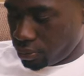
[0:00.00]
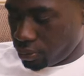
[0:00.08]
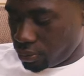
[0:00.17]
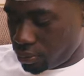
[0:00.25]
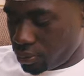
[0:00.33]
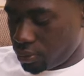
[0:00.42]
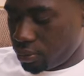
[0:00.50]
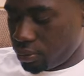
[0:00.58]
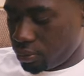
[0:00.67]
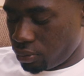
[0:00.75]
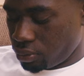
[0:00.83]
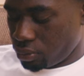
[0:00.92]

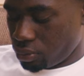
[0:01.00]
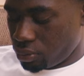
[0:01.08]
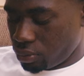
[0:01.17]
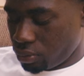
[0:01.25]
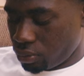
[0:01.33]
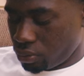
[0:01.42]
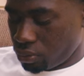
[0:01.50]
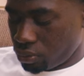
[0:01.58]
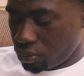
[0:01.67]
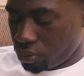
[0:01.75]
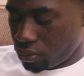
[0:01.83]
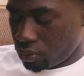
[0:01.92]

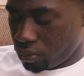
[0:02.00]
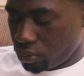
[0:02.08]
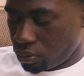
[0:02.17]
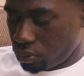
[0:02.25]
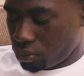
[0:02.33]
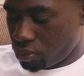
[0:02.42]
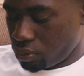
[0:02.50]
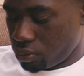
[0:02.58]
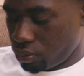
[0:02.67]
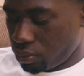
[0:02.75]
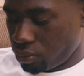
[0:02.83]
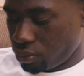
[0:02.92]

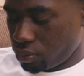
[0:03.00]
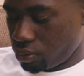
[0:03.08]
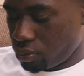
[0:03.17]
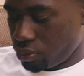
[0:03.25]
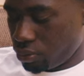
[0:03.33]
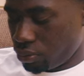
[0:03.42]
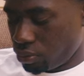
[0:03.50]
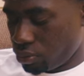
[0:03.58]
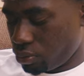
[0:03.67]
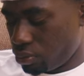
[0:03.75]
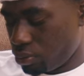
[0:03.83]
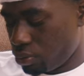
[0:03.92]

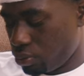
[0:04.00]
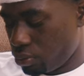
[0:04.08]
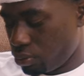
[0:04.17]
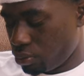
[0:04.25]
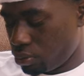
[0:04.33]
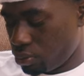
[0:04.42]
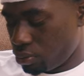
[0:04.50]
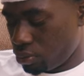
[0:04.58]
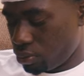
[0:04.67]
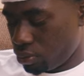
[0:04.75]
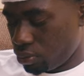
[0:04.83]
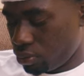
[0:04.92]

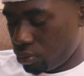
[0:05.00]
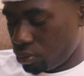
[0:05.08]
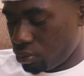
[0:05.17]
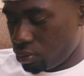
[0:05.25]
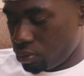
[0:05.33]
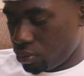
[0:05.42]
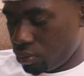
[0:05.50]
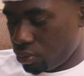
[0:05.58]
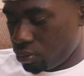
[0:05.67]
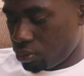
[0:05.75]
(silent)